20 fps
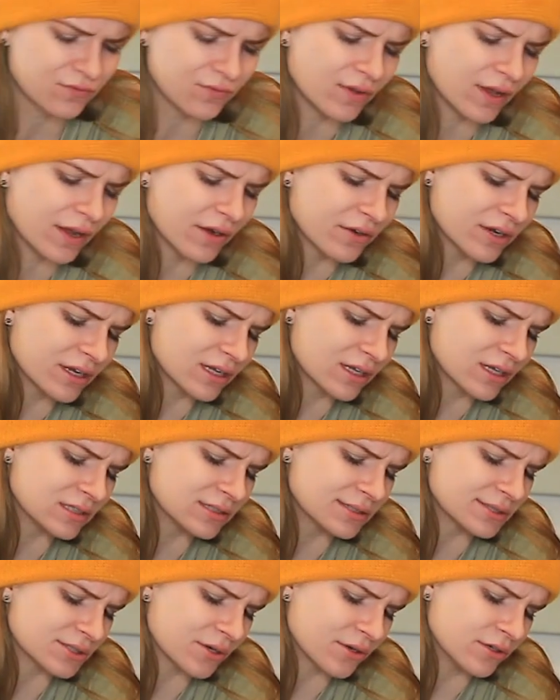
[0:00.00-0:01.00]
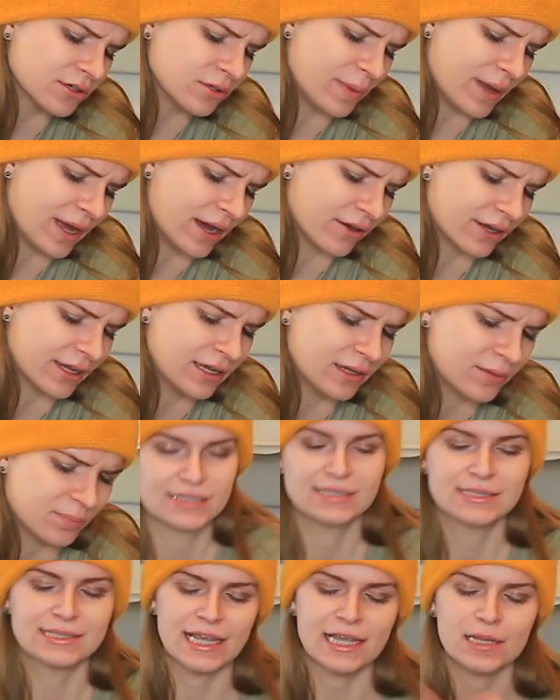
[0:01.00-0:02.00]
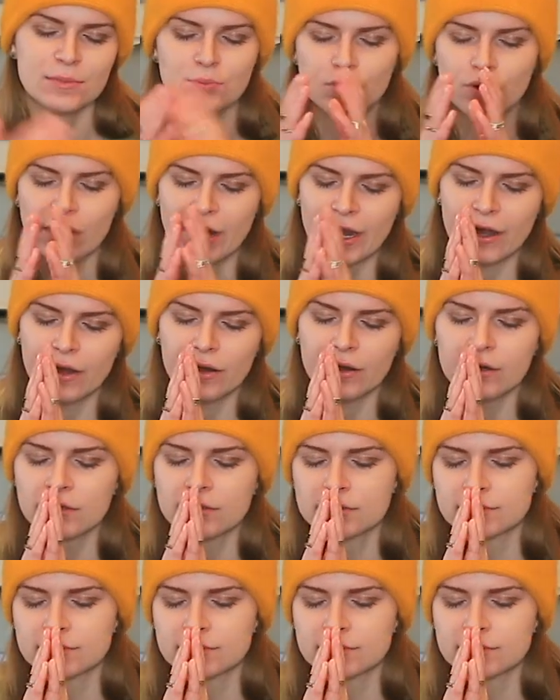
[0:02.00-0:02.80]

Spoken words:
very concerned about it. Say a prayer.